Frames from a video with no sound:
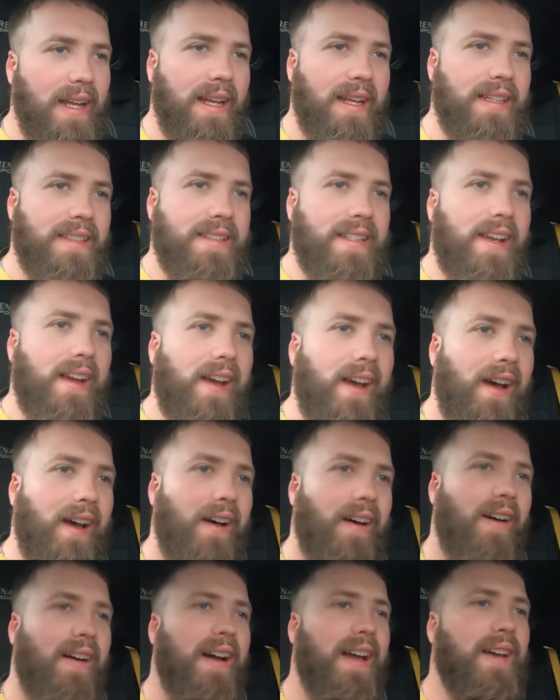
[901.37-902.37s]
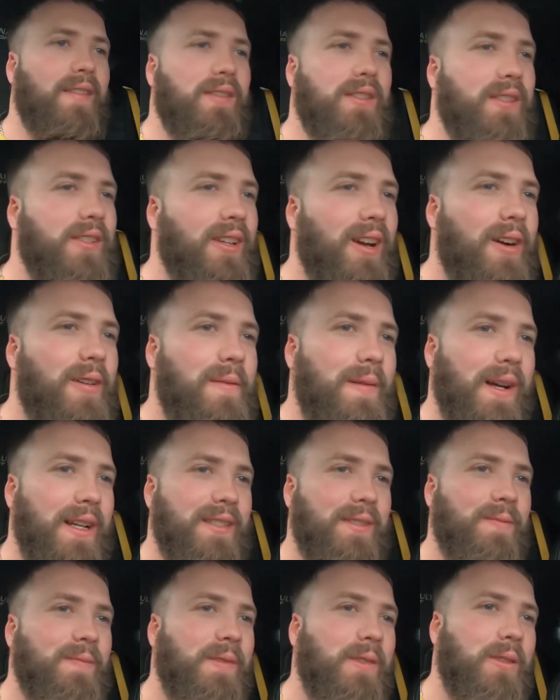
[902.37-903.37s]
is that I have so much
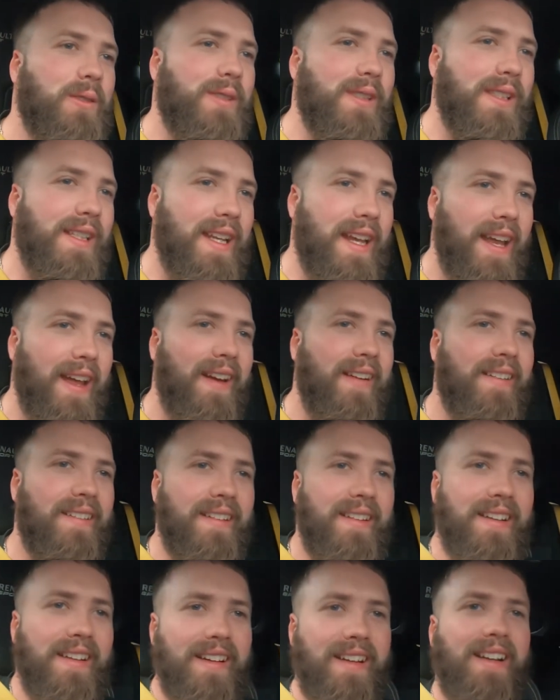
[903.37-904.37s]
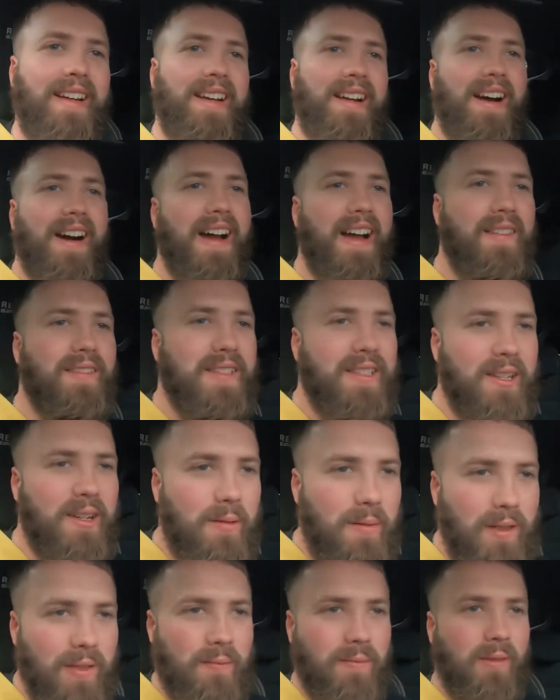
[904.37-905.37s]
more to do. I have so
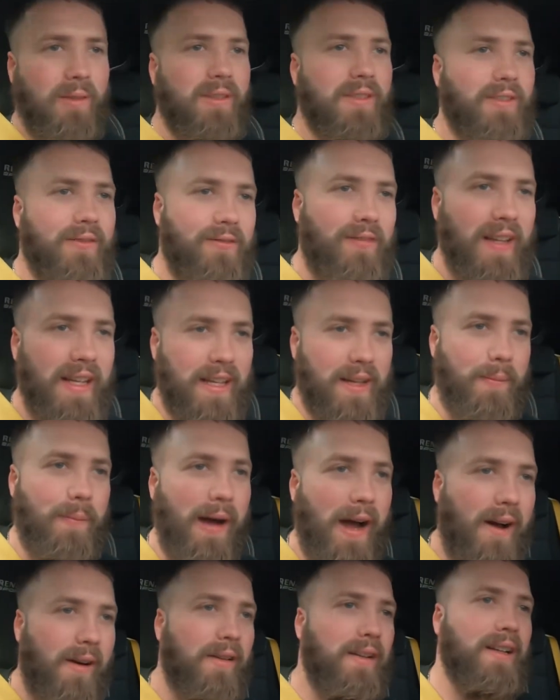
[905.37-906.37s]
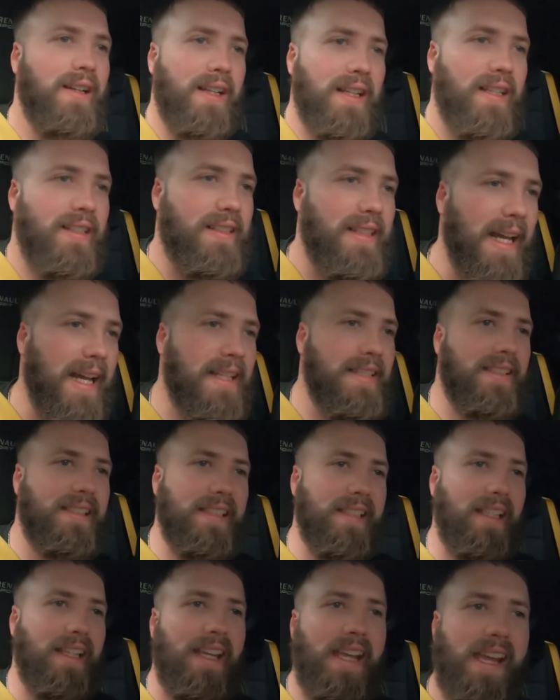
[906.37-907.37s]
much more to think about,
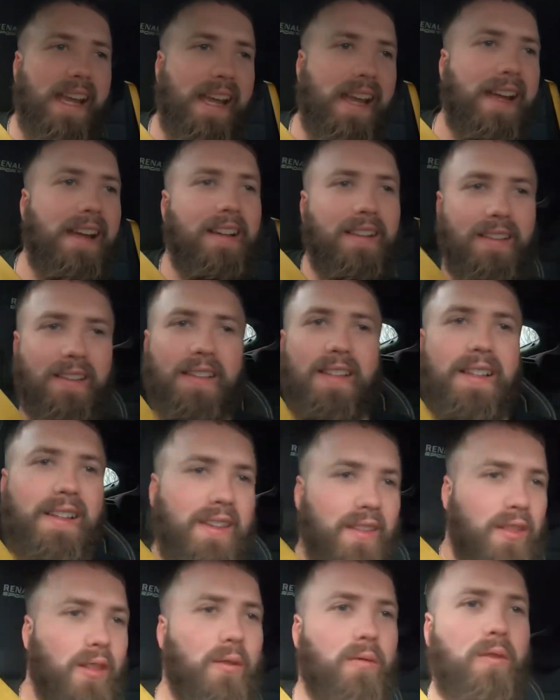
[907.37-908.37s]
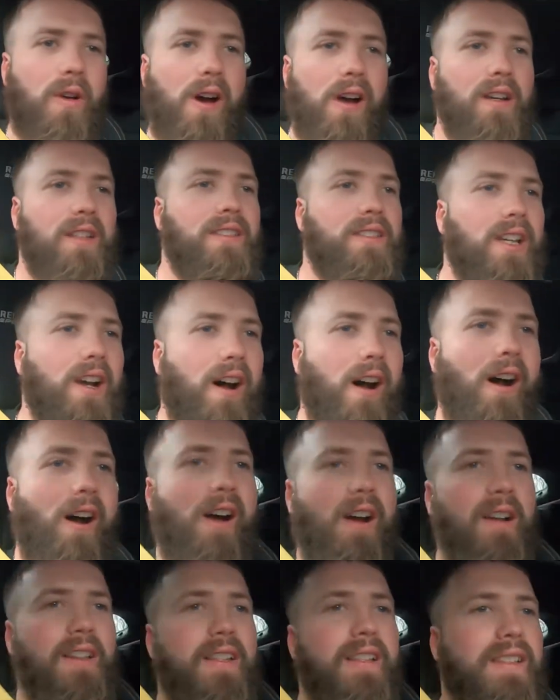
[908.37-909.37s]
changing gear, the ride's hard.